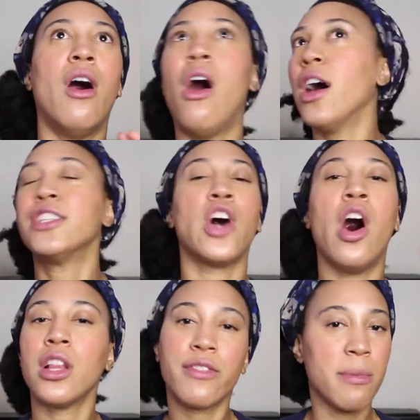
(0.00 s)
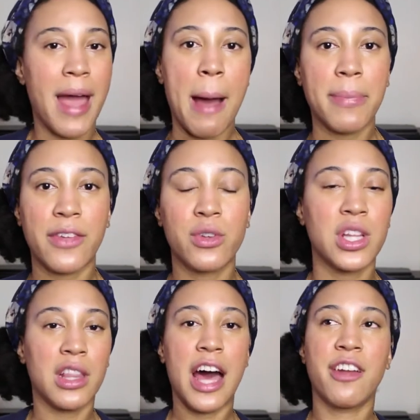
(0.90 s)
all it's all over the map. Like, there's a
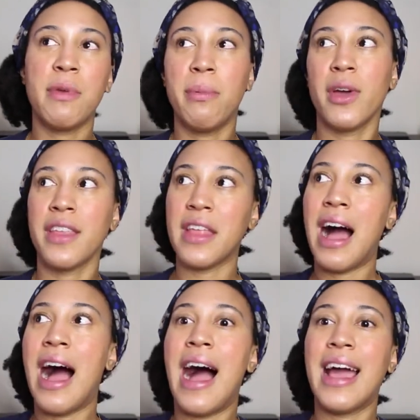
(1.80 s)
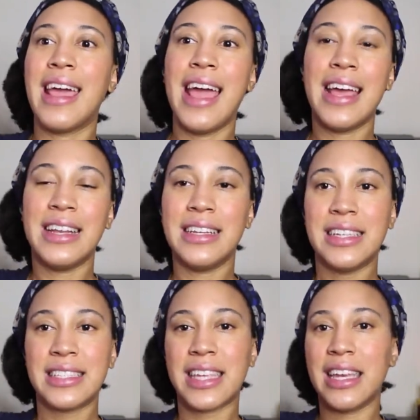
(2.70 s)
lot of people in the high-end
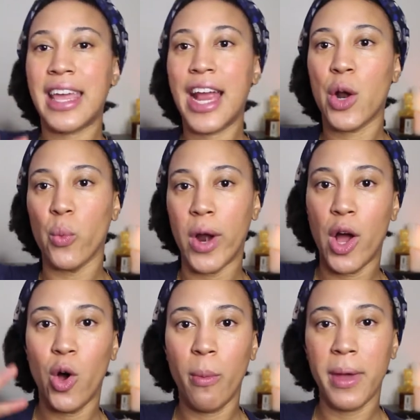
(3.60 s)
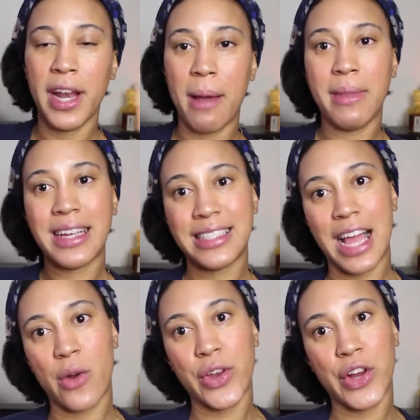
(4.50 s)
skincare realm, and I'm like
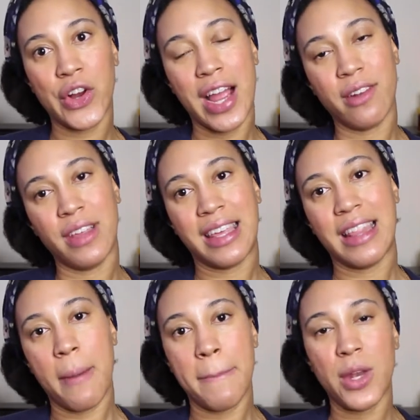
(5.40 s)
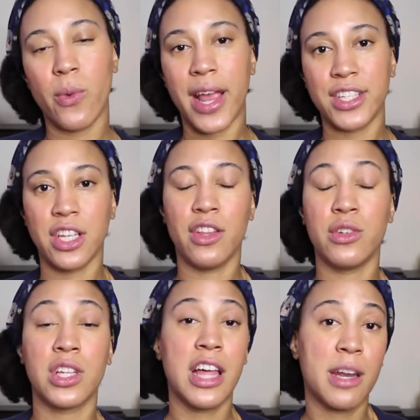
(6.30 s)
down here kind of like in that mid-range, and then
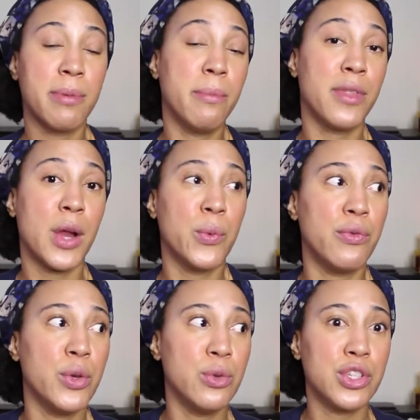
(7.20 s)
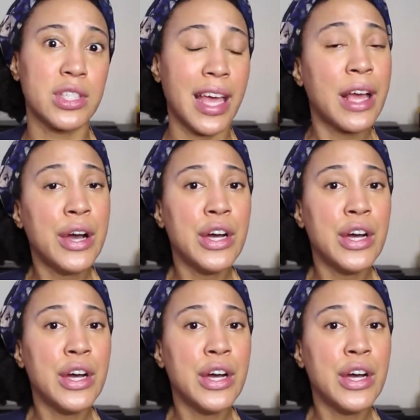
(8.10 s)
there's a lot of people that review just like